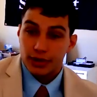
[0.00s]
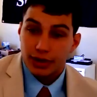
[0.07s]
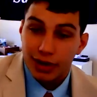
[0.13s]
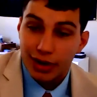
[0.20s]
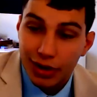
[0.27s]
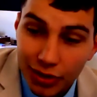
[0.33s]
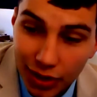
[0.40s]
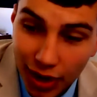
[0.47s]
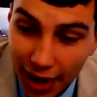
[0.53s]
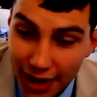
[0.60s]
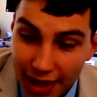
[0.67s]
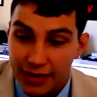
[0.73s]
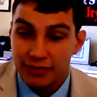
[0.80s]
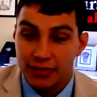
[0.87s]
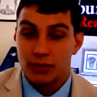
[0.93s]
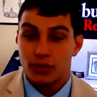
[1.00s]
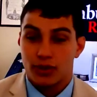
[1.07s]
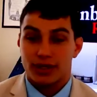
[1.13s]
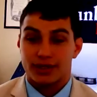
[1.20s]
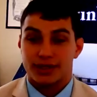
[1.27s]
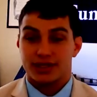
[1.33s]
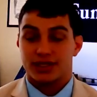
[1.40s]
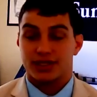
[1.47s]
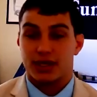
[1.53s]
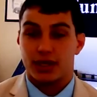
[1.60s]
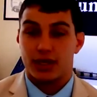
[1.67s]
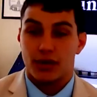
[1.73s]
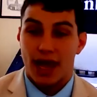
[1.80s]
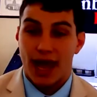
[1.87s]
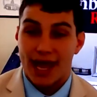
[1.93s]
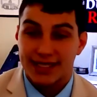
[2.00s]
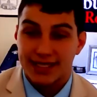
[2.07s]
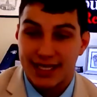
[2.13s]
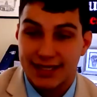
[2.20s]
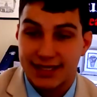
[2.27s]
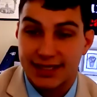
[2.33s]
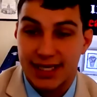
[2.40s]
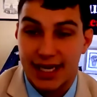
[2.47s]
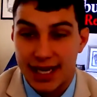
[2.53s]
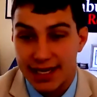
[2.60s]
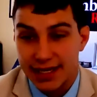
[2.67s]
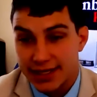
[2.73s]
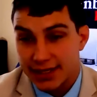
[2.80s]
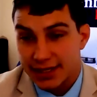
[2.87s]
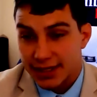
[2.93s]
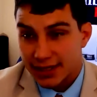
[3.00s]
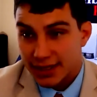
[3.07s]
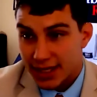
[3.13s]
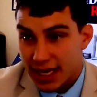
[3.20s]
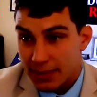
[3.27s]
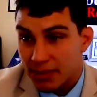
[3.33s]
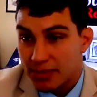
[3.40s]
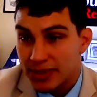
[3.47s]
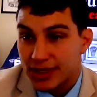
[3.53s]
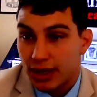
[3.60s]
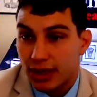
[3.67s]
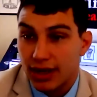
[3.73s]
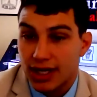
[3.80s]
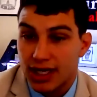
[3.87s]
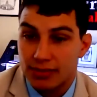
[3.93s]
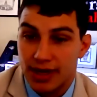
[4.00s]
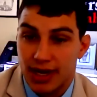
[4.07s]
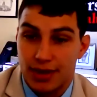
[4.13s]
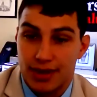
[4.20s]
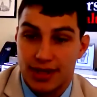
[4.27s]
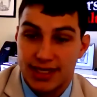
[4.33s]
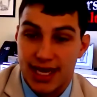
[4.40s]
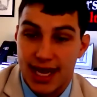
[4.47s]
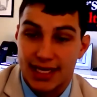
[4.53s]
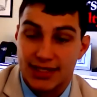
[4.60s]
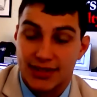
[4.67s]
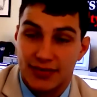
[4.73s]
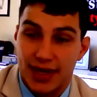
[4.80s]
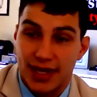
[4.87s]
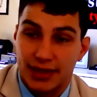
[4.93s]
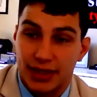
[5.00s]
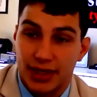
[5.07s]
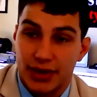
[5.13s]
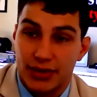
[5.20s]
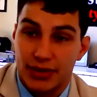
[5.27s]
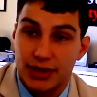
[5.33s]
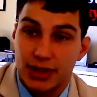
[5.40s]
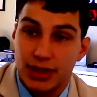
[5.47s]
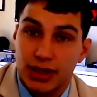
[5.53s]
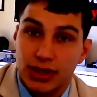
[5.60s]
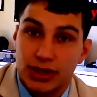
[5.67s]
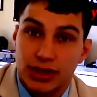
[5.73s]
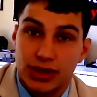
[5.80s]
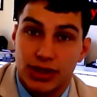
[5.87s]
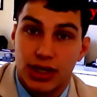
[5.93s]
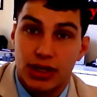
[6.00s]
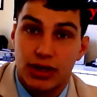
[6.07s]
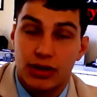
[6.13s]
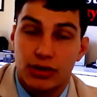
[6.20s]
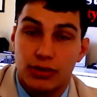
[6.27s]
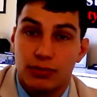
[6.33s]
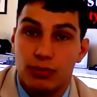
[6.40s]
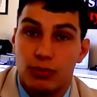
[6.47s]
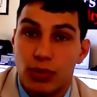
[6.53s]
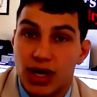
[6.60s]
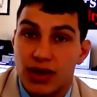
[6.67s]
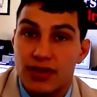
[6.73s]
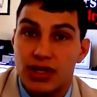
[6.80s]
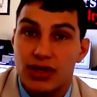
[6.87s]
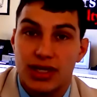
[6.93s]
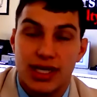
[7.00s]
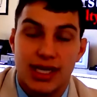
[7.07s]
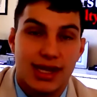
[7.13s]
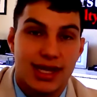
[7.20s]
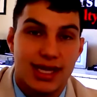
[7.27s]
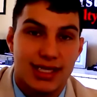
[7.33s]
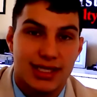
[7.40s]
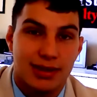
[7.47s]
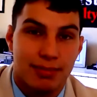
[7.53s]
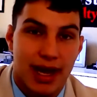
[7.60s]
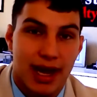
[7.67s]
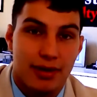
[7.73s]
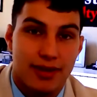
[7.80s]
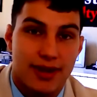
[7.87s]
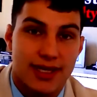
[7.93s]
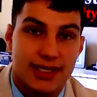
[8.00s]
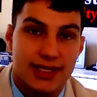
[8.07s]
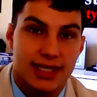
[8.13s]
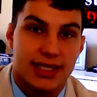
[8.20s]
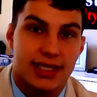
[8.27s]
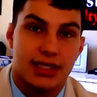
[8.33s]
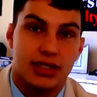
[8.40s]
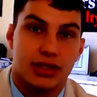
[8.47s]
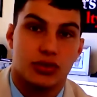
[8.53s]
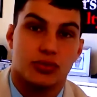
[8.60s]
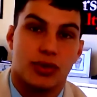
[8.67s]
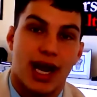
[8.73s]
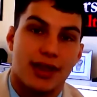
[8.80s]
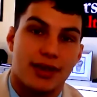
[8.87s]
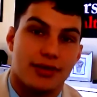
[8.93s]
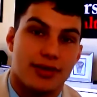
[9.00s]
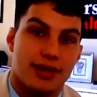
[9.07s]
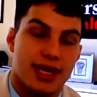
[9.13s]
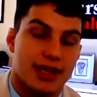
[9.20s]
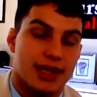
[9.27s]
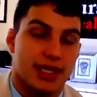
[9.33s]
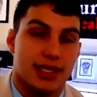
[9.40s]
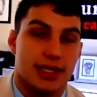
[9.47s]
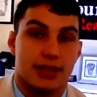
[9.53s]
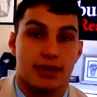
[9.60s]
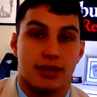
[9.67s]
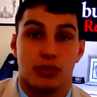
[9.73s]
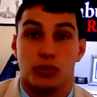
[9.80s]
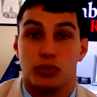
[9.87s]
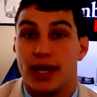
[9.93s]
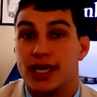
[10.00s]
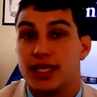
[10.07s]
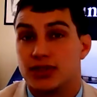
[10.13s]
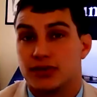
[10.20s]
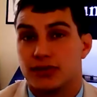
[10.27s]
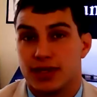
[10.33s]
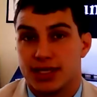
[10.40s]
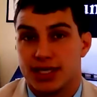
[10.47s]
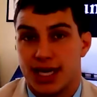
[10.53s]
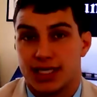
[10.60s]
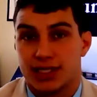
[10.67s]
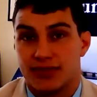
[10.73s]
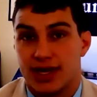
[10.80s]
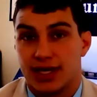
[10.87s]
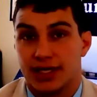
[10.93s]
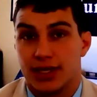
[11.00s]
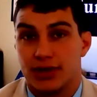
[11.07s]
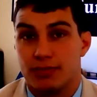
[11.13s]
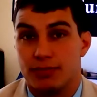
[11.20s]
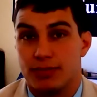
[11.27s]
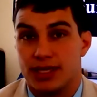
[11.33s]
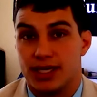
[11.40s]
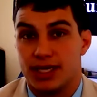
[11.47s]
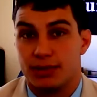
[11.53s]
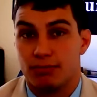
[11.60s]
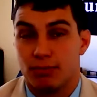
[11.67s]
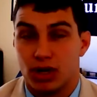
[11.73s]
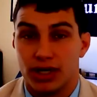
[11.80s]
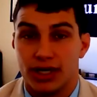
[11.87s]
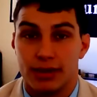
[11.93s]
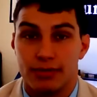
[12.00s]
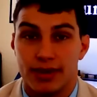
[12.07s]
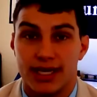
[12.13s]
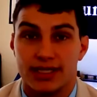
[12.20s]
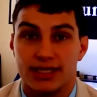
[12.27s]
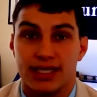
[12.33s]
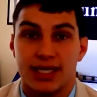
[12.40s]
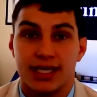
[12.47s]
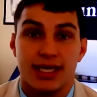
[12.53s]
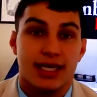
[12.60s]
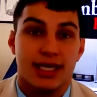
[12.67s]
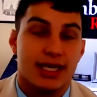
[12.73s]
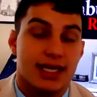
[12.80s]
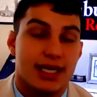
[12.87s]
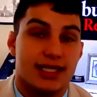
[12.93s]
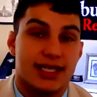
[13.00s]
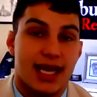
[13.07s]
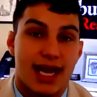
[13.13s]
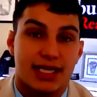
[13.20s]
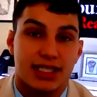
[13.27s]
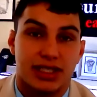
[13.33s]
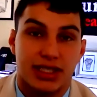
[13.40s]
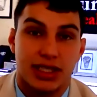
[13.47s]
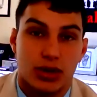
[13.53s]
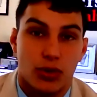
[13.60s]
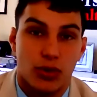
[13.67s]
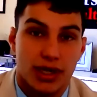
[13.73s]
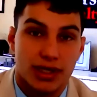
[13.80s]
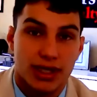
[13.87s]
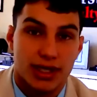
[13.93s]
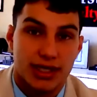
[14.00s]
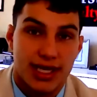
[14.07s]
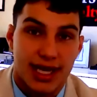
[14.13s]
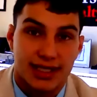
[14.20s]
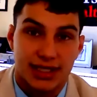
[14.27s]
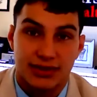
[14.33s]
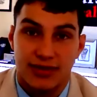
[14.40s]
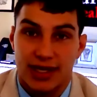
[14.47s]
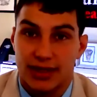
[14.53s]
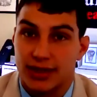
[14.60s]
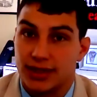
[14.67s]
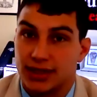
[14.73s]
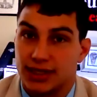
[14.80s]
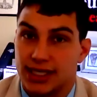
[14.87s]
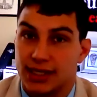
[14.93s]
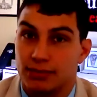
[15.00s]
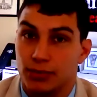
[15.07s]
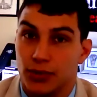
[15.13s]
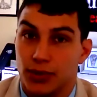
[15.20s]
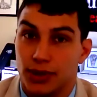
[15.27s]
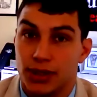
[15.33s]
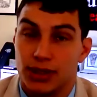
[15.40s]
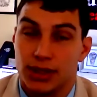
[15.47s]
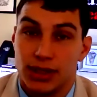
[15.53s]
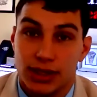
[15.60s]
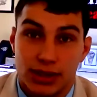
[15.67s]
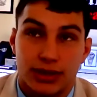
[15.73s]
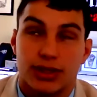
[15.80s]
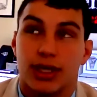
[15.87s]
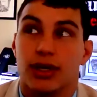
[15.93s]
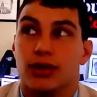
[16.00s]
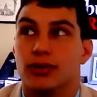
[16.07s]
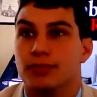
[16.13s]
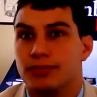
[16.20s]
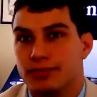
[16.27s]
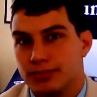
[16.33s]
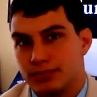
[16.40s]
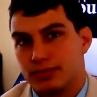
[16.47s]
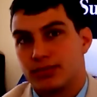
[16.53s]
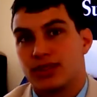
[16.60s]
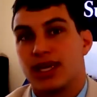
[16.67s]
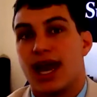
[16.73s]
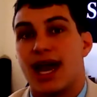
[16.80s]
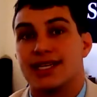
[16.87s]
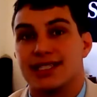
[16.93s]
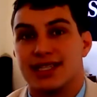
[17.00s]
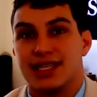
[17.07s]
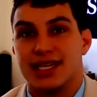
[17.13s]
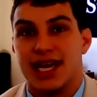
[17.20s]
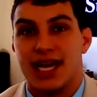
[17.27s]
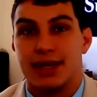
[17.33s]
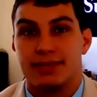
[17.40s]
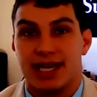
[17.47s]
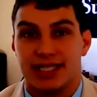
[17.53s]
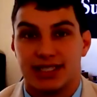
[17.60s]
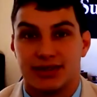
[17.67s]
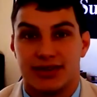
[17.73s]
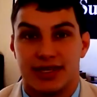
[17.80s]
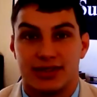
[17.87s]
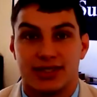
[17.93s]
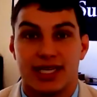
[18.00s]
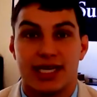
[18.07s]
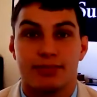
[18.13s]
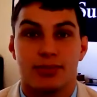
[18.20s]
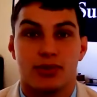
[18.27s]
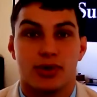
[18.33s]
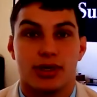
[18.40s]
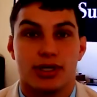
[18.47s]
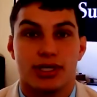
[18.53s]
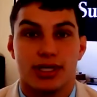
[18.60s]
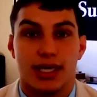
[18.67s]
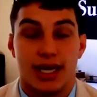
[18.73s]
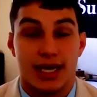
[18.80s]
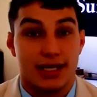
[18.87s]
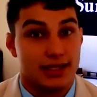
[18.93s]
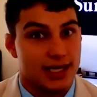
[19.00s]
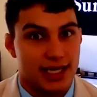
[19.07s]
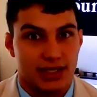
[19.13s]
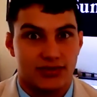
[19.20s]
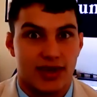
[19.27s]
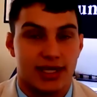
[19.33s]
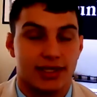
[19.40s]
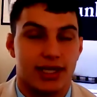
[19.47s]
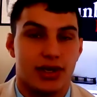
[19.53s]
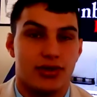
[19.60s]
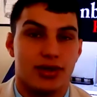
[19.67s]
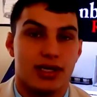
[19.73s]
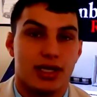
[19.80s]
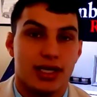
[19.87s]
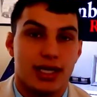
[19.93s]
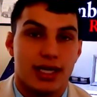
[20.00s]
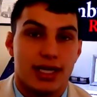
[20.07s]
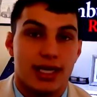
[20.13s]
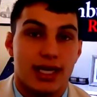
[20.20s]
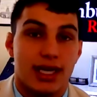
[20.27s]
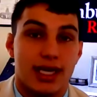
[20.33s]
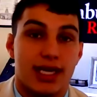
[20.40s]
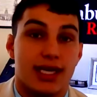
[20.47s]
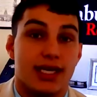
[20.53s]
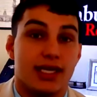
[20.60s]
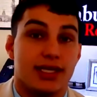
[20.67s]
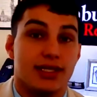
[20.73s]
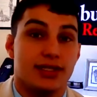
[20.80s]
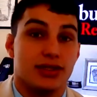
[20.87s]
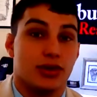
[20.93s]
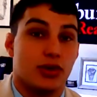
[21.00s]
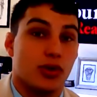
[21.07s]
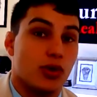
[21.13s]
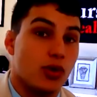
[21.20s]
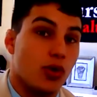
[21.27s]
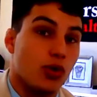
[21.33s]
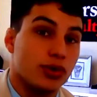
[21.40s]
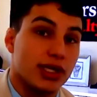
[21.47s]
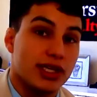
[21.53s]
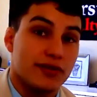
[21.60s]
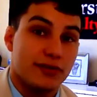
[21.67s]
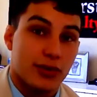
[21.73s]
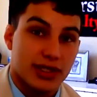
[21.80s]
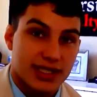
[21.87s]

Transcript: All right, everyone. So as I said, today I'm going to be talking about the Tex Vet Loan. So one of the unique things about this is rather than the rates for the Tex Vet Loan being market-based, it's actually according to the Texas Veterans Land Board. So as in the name, Texas Veterans Land Board and Tex Vet Loan, it is only for